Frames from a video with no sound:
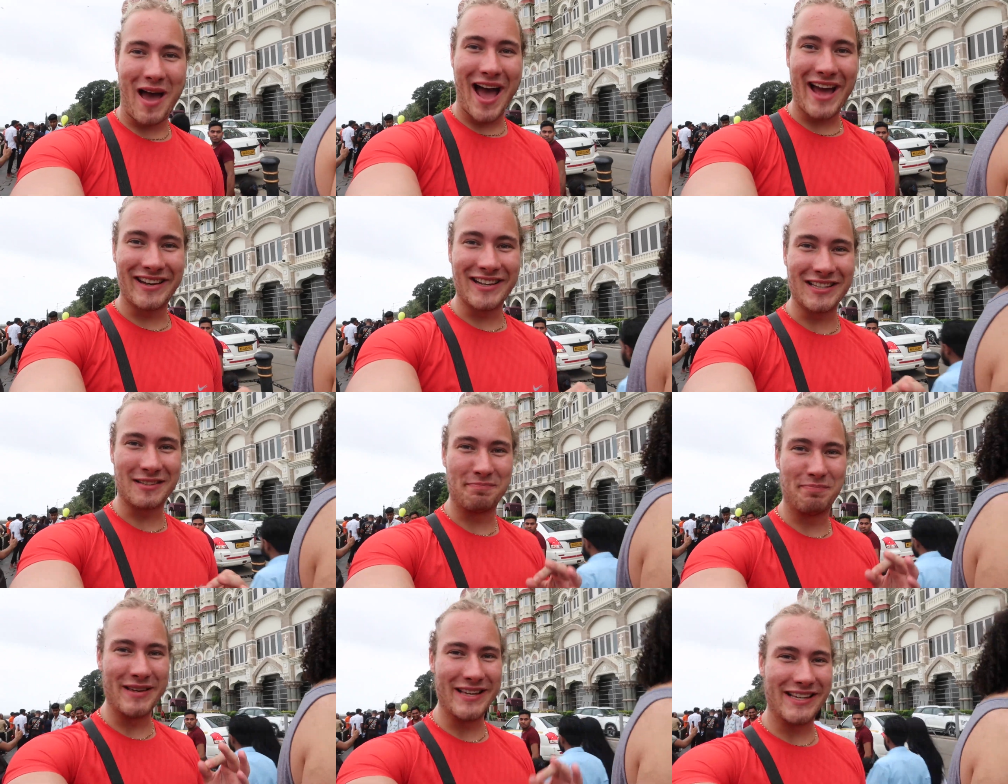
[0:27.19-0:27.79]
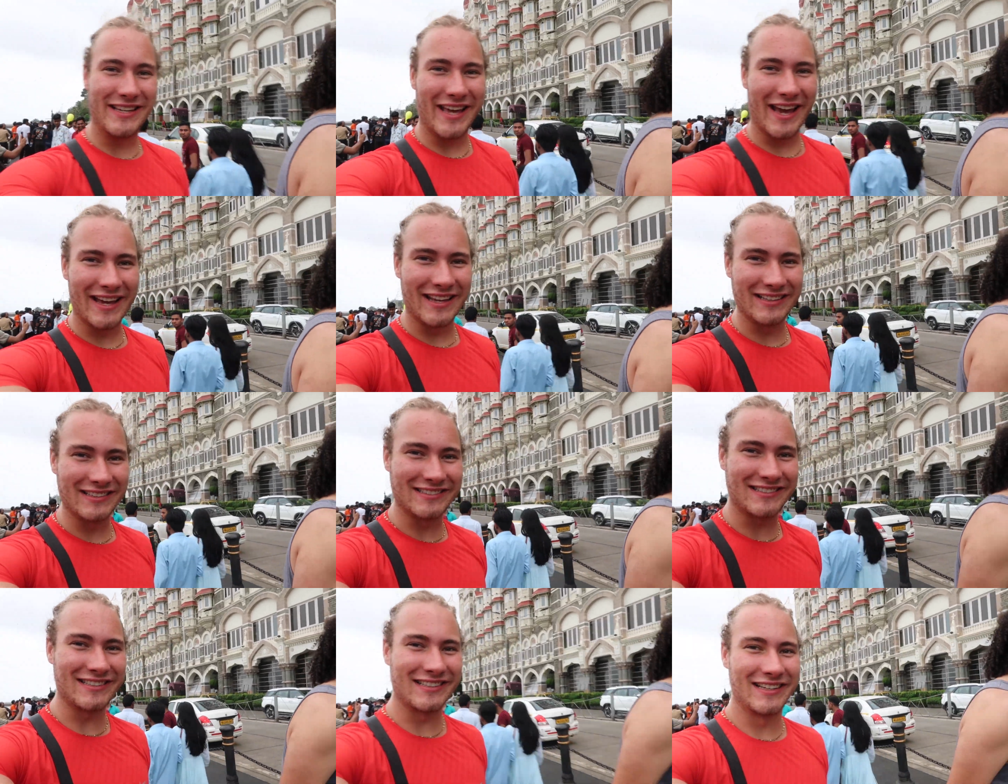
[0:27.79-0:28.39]
madness
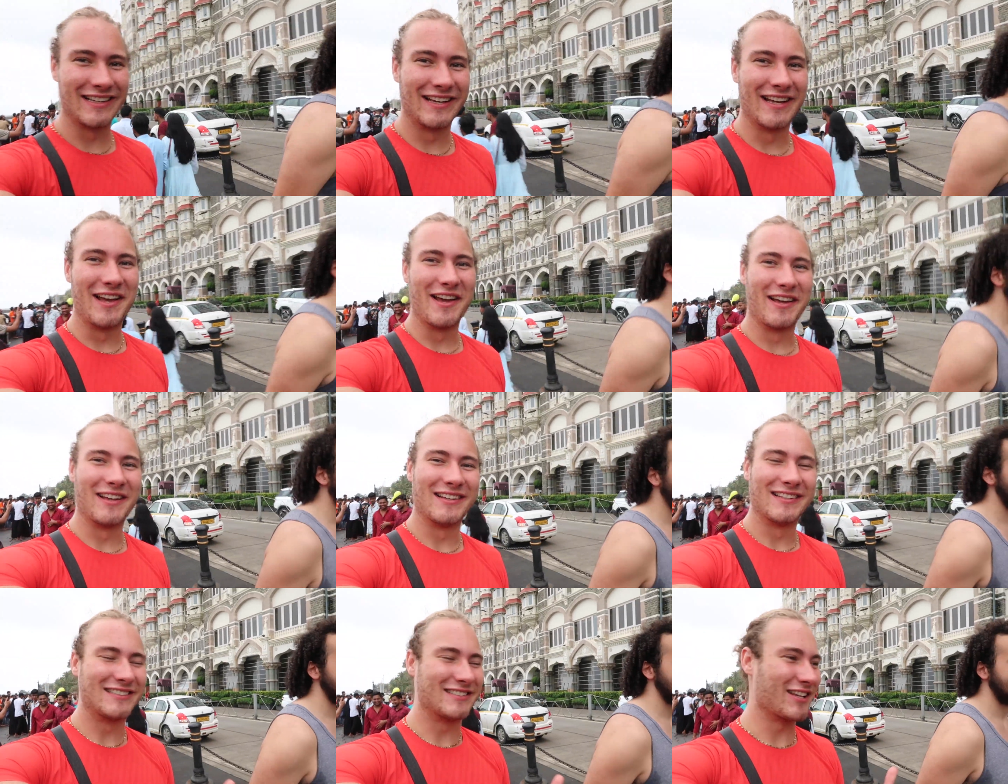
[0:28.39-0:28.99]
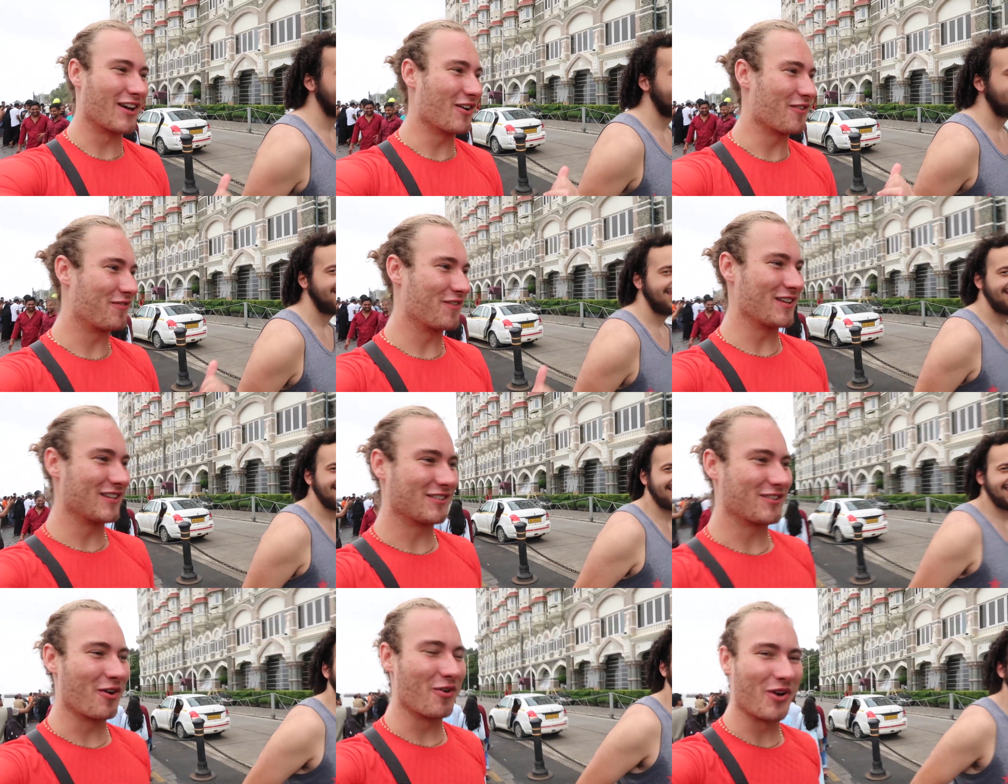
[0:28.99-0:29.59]
begins.
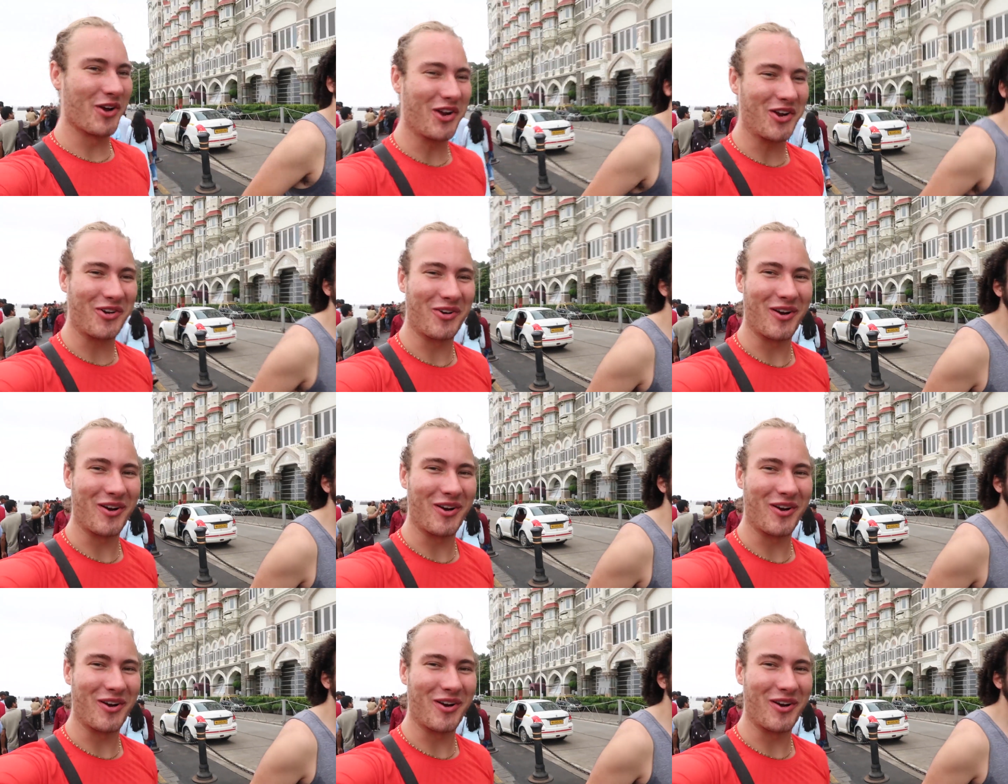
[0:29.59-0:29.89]
Selfies going